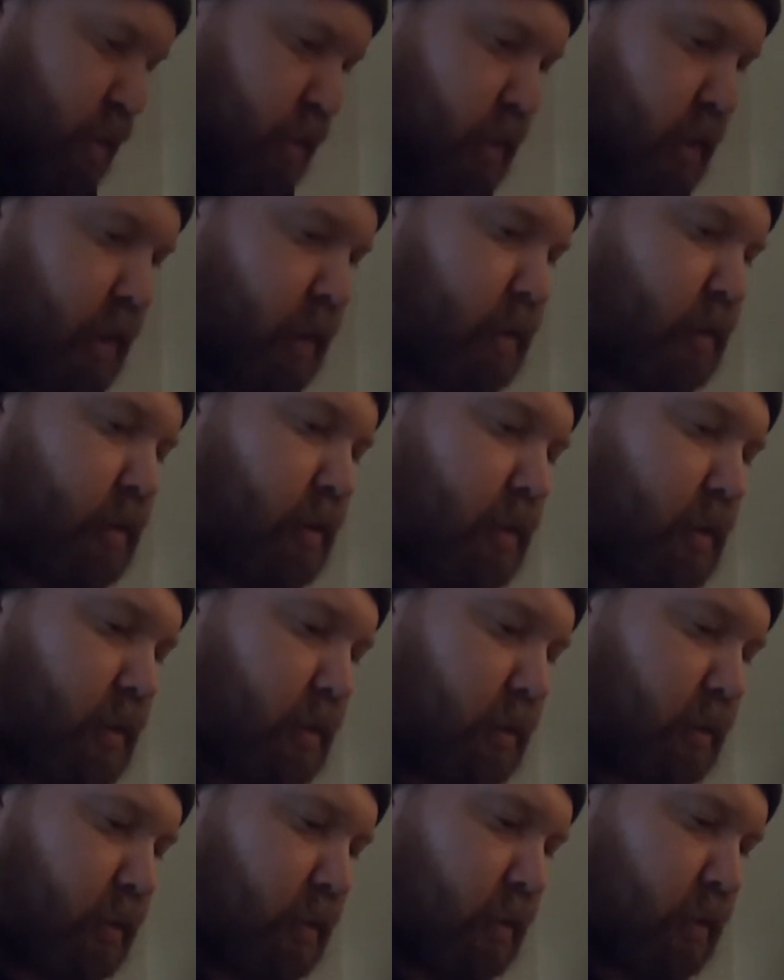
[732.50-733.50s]
does.
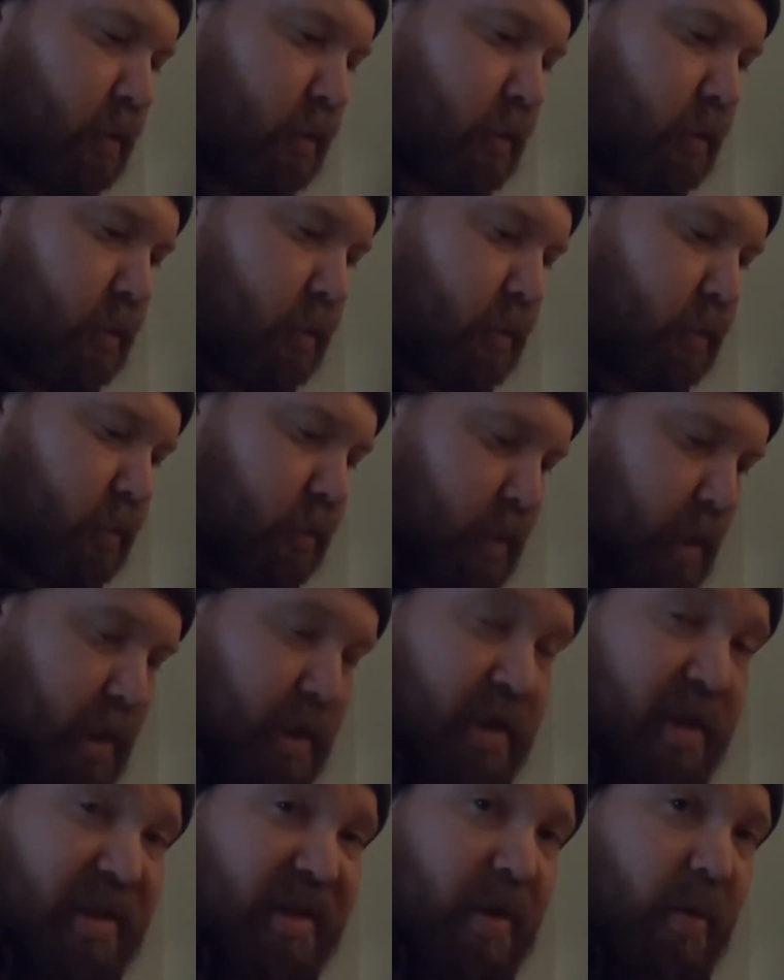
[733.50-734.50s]

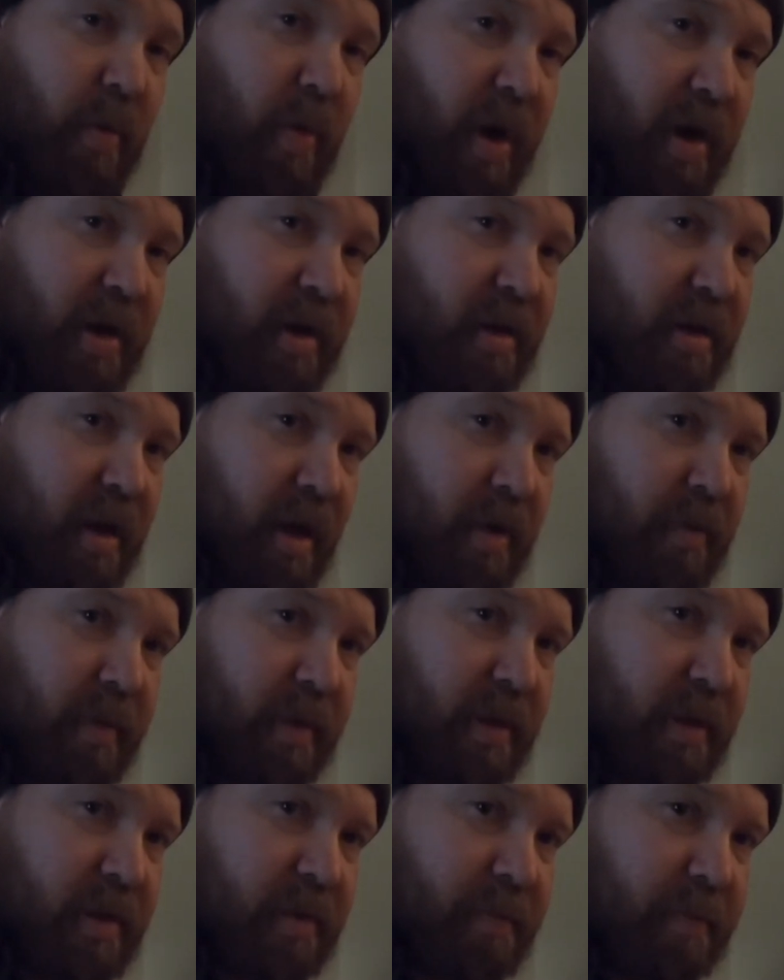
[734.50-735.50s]
Is this a one and done with
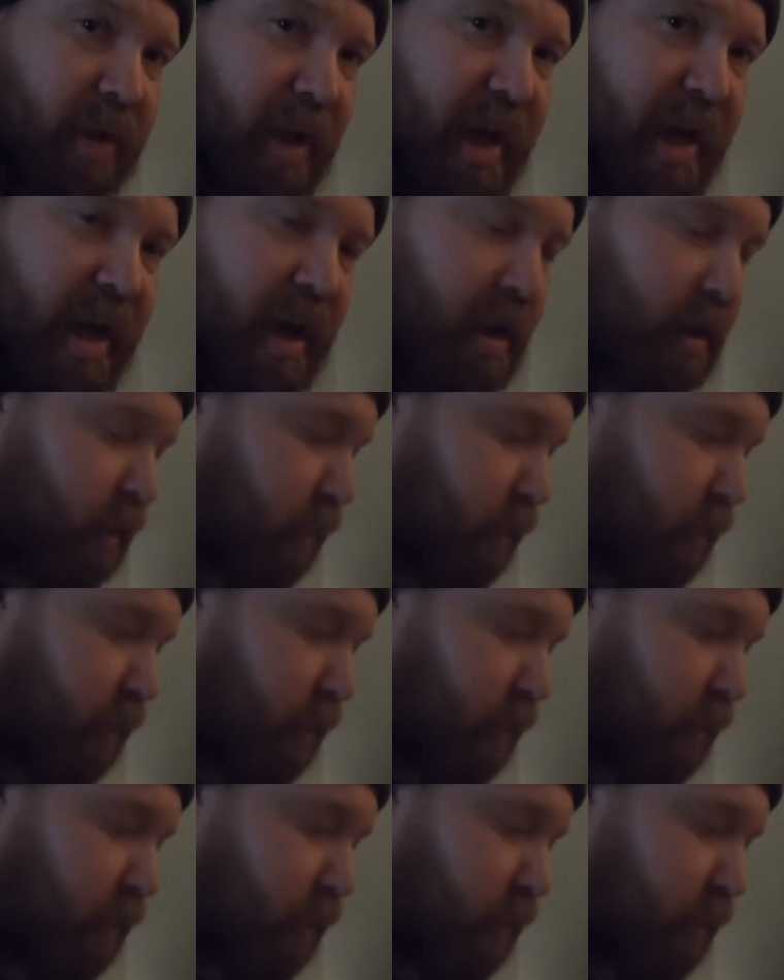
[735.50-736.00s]
this blade?